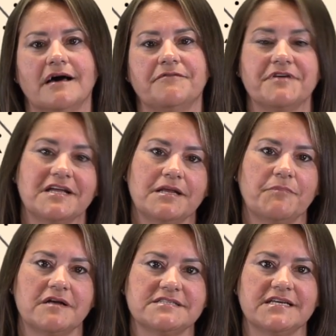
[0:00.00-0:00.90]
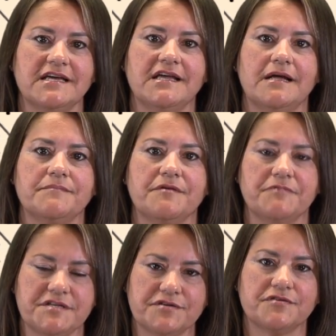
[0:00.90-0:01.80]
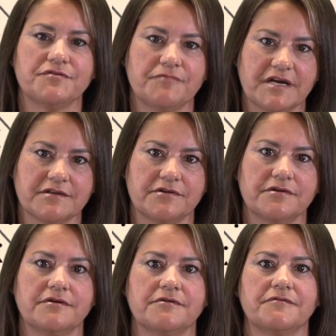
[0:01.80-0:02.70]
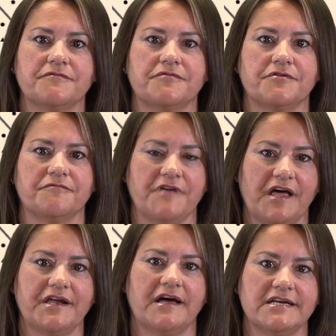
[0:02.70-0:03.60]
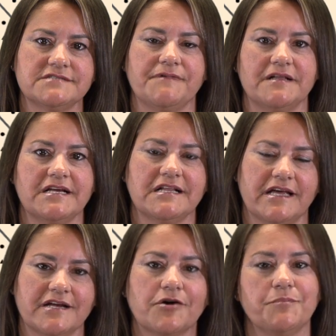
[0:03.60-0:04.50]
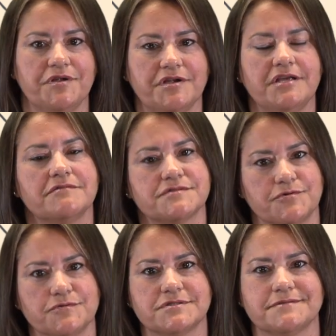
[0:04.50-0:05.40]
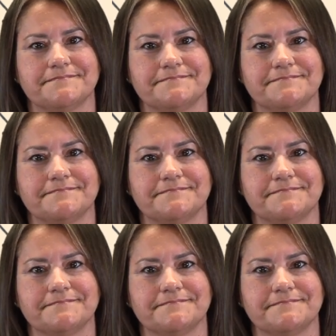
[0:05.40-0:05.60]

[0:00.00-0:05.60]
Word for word: I'm Vicky Damonte and I'm the Regional Director for Van Nuys Valley Glen Community of Schools.